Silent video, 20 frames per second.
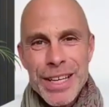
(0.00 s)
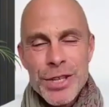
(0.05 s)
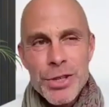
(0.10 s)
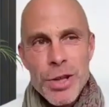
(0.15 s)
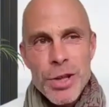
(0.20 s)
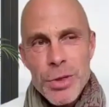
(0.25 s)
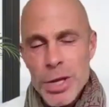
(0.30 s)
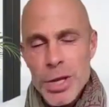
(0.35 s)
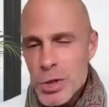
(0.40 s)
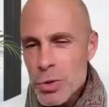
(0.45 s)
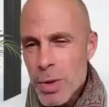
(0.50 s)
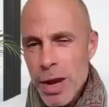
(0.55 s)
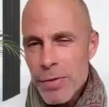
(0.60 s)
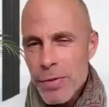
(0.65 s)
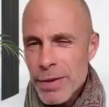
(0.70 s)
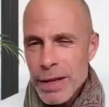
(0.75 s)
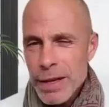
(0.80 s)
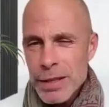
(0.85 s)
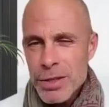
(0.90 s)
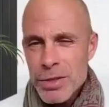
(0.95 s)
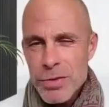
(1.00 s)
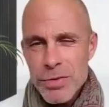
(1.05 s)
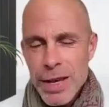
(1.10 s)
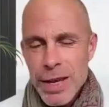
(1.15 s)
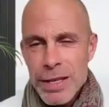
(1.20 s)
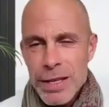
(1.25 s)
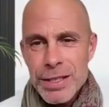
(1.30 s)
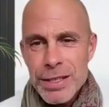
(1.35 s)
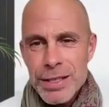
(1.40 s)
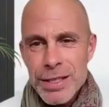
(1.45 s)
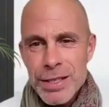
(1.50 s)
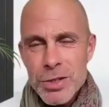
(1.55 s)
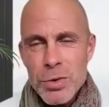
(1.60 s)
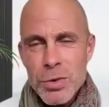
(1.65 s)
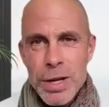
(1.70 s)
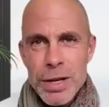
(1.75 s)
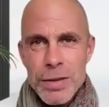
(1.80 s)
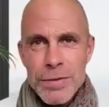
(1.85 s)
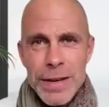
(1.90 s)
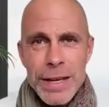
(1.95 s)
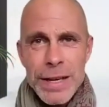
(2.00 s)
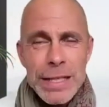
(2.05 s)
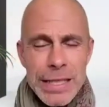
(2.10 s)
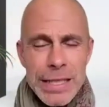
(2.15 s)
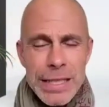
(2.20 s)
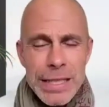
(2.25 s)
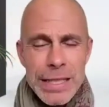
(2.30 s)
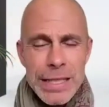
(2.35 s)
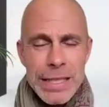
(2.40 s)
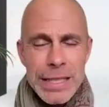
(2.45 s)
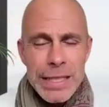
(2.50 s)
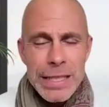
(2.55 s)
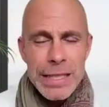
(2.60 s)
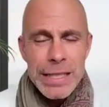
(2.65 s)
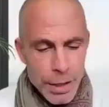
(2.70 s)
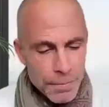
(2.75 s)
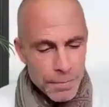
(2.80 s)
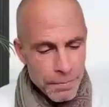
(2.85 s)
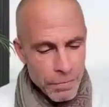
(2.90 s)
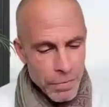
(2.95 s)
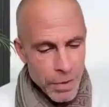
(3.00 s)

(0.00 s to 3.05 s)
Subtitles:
So that's where I found this quite fascinating, that